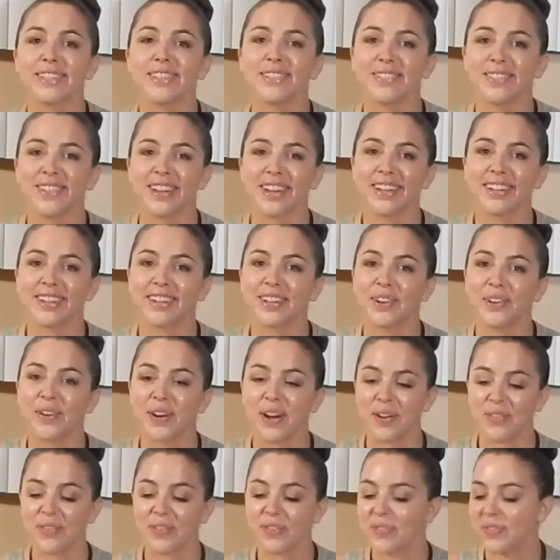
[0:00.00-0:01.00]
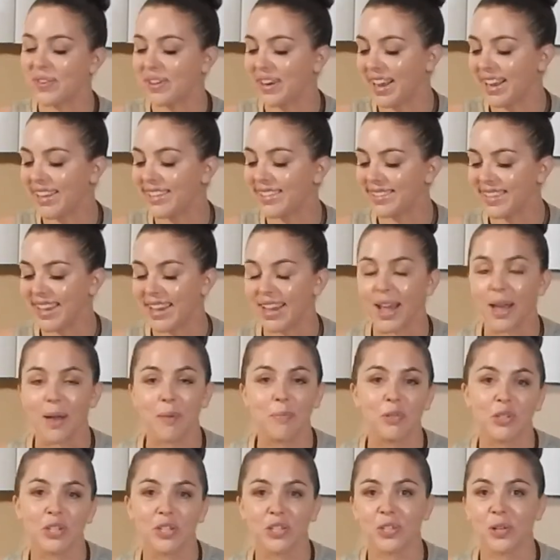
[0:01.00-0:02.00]
Do not go off of what I say. I
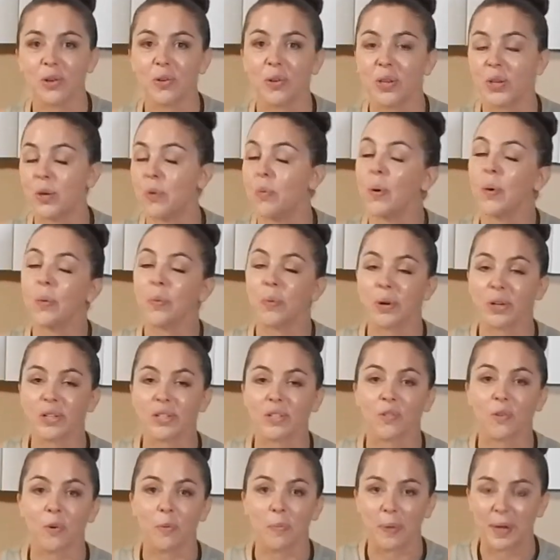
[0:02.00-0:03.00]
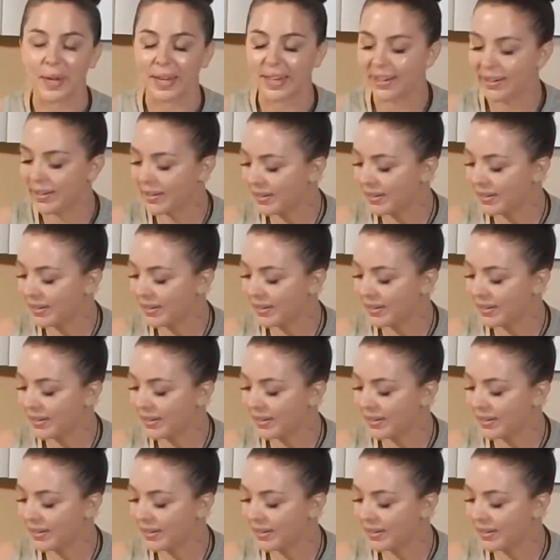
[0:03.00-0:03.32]
am just showing you what works for me.